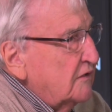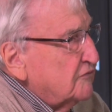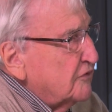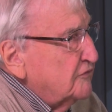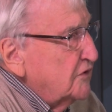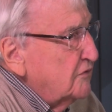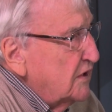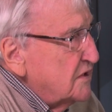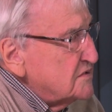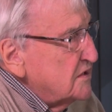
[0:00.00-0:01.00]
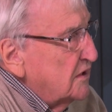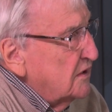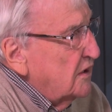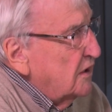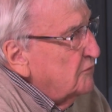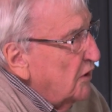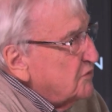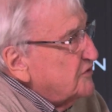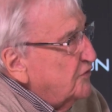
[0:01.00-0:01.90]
them for a few years. I was